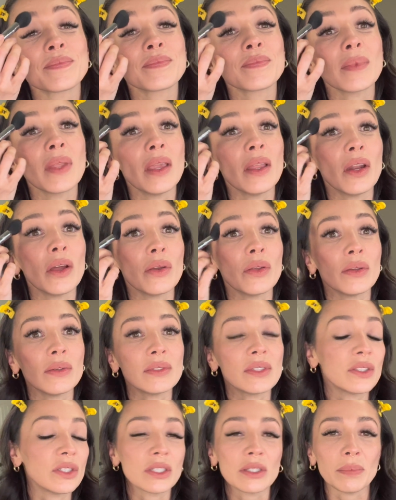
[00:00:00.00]
you know,
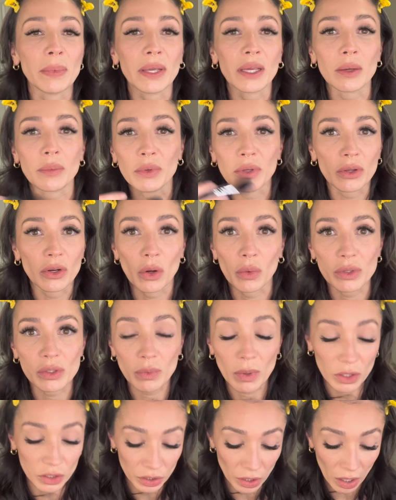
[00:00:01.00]
it's just makeup, you can always
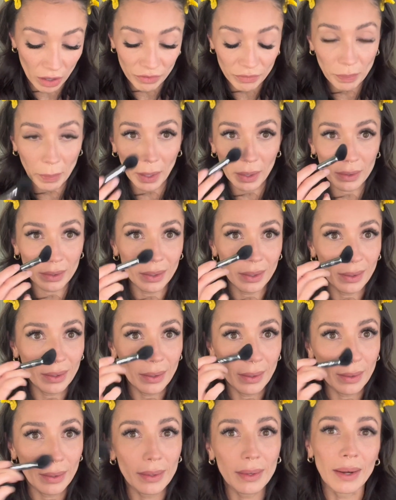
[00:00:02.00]
wash it off, but
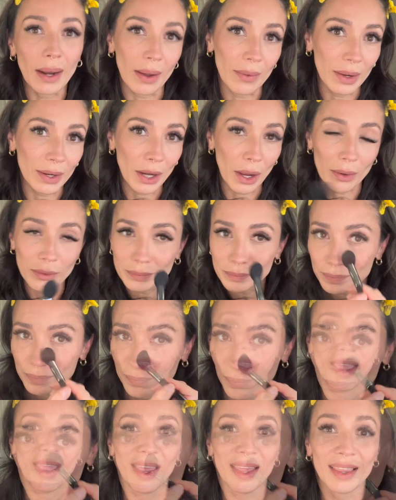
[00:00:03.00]
now I know.
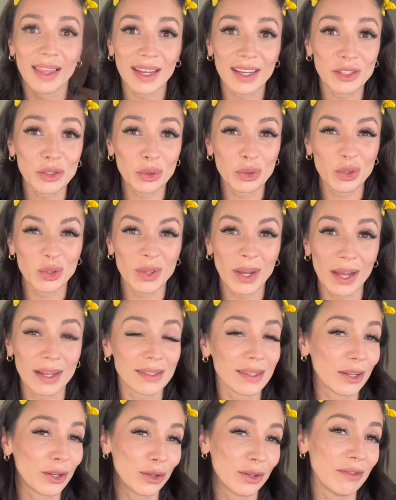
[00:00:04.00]
And like I told you guys,
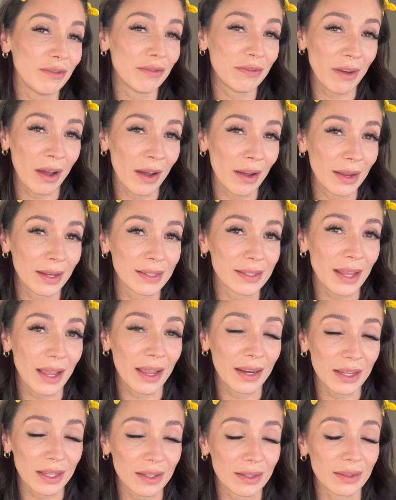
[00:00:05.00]
I couldn't find
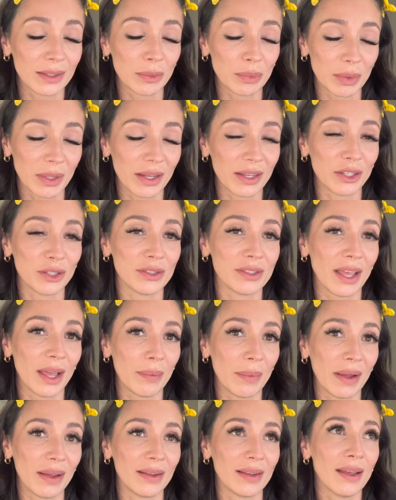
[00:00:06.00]
any lip liners at
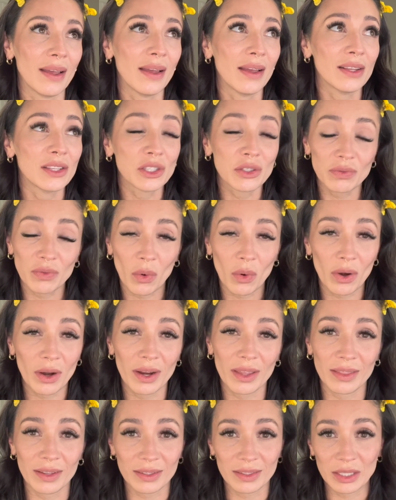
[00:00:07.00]
my Sephora
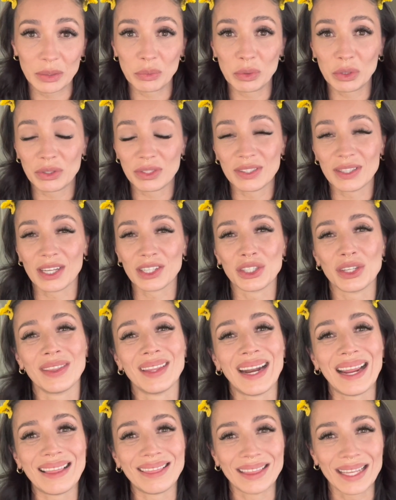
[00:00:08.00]
in the clean beauty section that
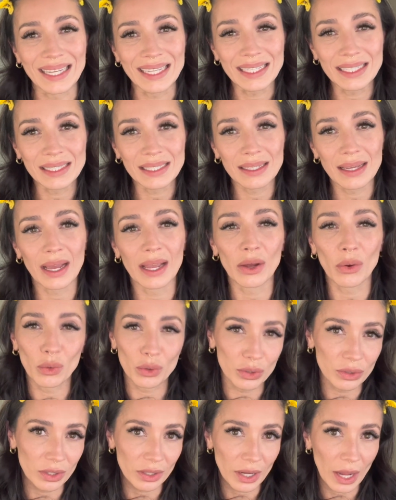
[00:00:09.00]
I liked. I
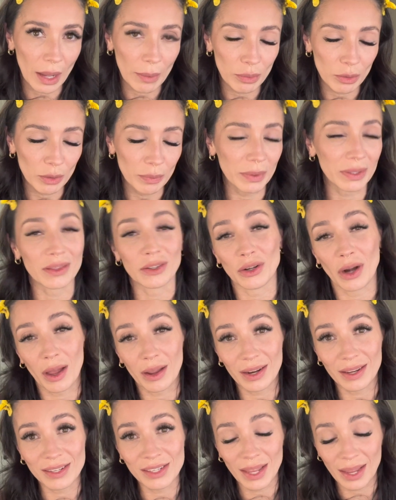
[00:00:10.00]
ordered a couple, but they're not
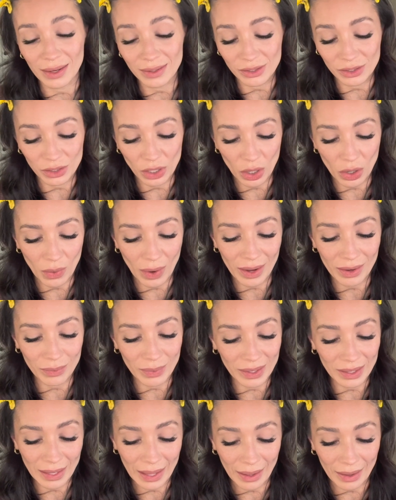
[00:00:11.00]
in yet, so I
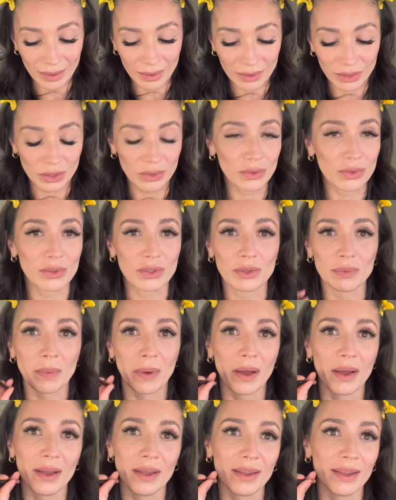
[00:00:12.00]
went ahead and used
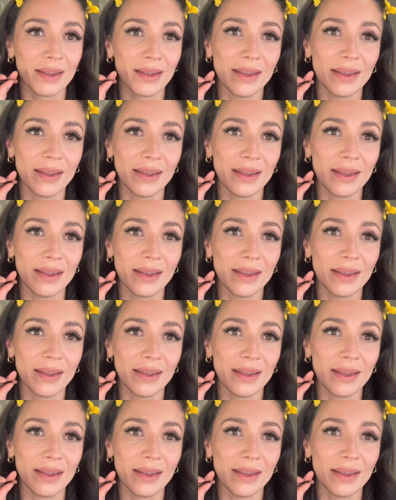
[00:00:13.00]
my